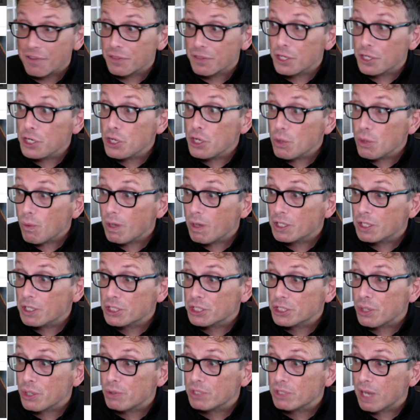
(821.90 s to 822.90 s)
new one
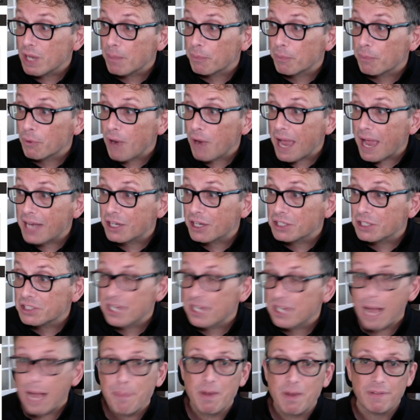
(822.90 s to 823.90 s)
shows up right on
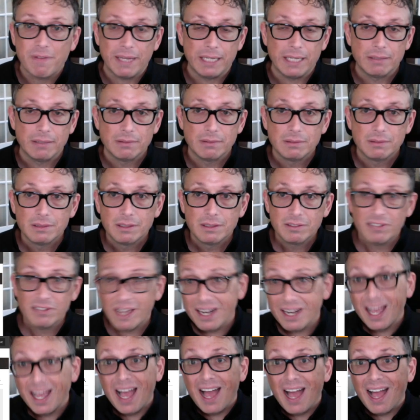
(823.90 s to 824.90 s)
top of it.
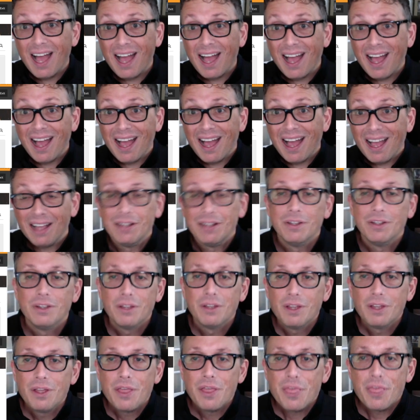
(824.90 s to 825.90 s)
Ta-da!
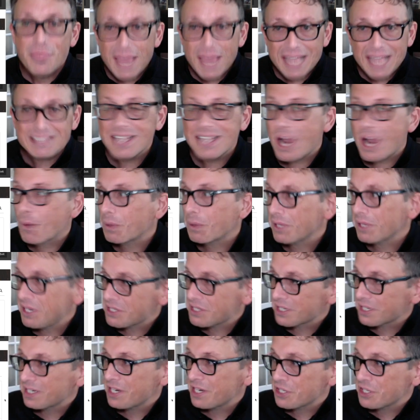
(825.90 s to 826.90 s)
That's how release
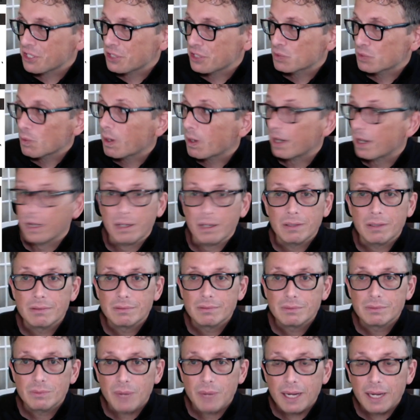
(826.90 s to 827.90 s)
conditions work,
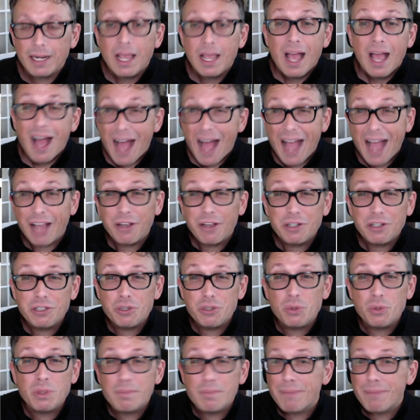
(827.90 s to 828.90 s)
right? I could
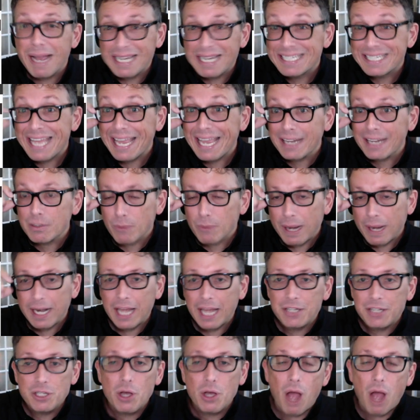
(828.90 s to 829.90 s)
do them by date, right? I
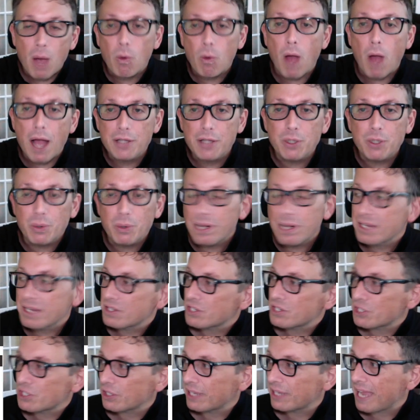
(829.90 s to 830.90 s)
don't
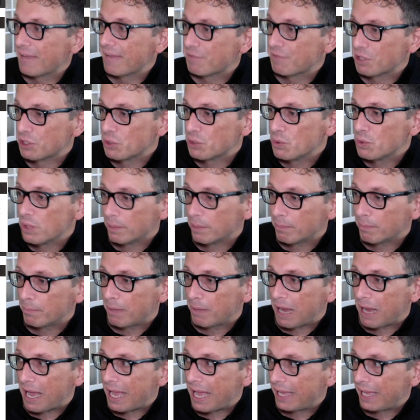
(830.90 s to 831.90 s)
necessarily have to do them
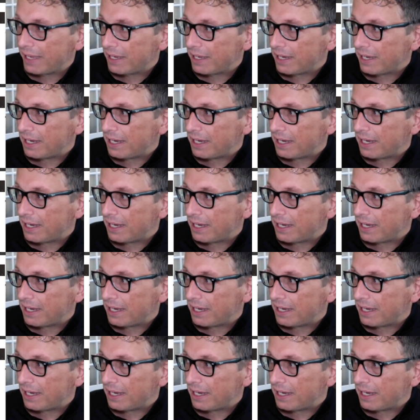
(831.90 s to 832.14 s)
by